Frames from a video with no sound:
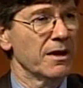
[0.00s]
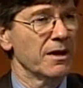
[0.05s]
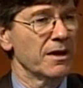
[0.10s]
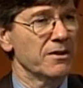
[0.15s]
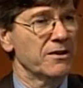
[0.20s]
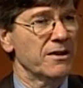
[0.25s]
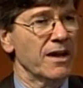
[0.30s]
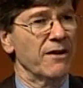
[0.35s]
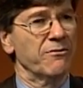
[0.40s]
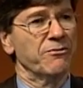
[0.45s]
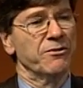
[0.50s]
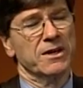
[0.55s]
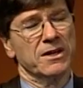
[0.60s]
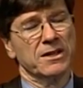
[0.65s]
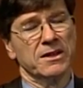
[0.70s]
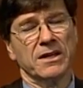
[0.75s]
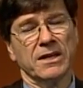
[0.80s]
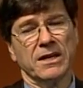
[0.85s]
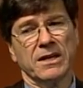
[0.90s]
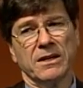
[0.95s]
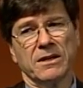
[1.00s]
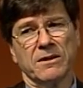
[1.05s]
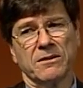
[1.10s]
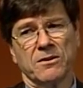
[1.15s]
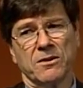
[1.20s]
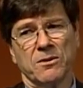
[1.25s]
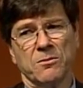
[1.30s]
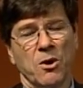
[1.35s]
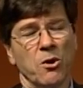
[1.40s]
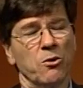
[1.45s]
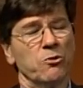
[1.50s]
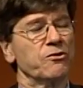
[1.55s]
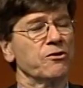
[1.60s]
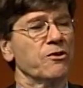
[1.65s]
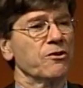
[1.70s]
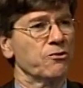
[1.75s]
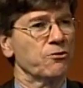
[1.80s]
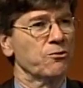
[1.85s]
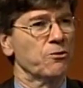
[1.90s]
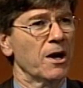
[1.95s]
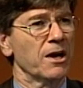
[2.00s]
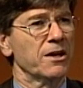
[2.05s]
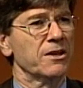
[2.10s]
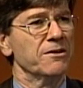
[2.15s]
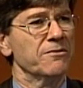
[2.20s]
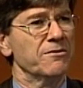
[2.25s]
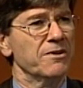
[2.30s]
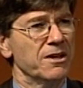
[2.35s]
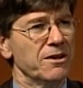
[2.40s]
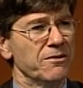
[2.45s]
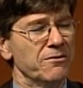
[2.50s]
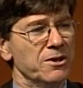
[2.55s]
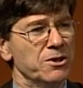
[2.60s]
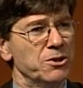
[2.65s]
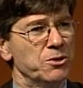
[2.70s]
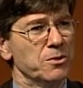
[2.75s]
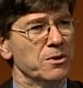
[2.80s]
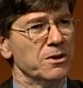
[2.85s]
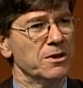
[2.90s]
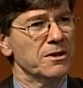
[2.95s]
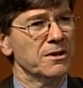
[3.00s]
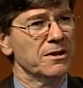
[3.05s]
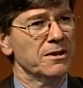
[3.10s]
Definitely the most destructive individual